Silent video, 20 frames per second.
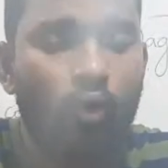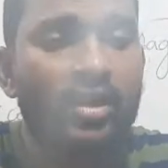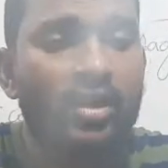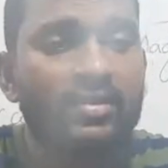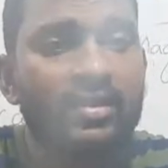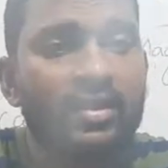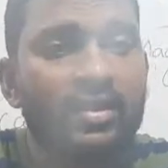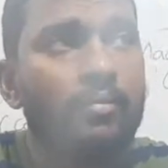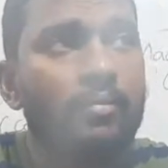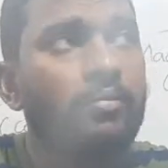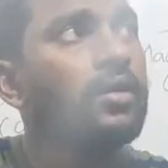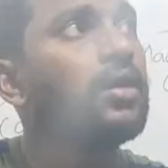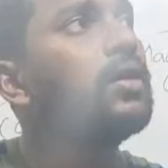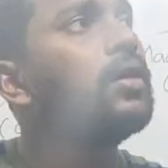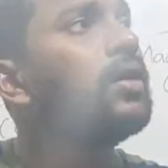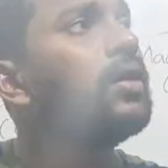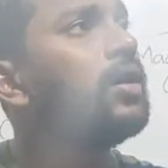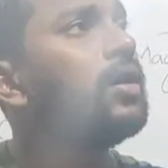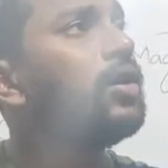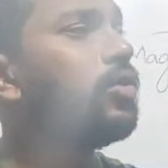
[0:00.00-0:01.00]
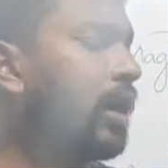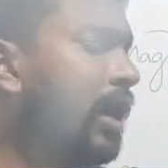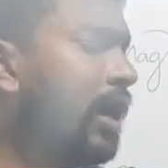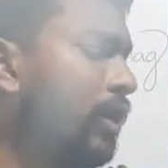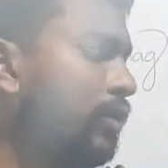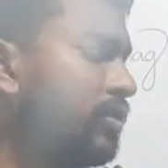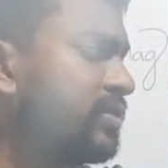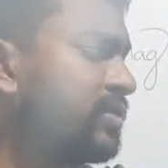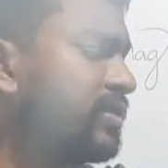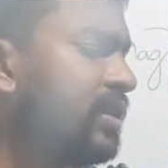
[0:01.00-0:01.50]
is the time? You have
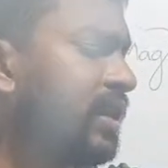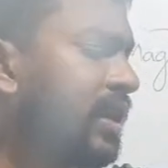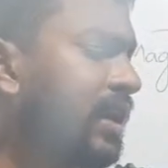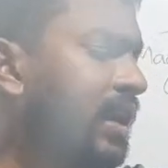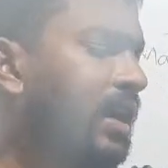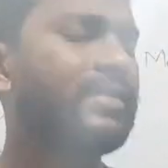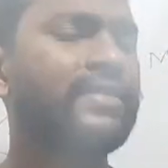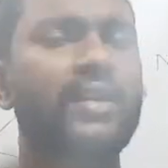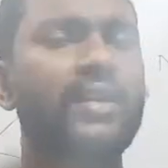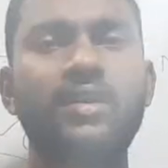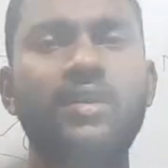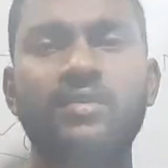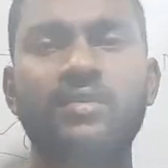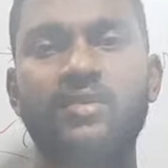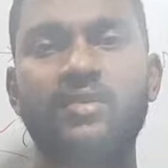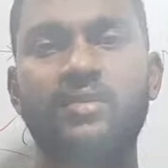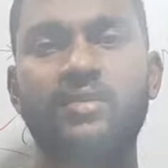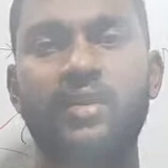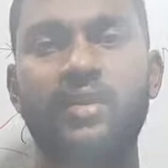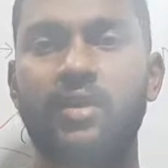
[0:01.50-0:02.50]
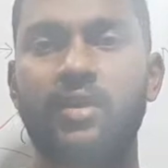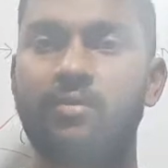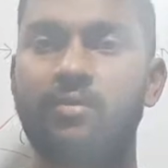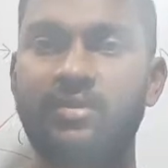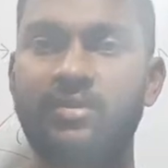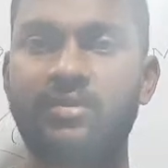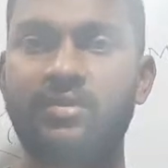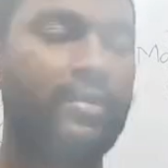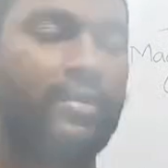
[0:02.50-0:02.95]
to see the clock, sir, it is 6:30. That's all,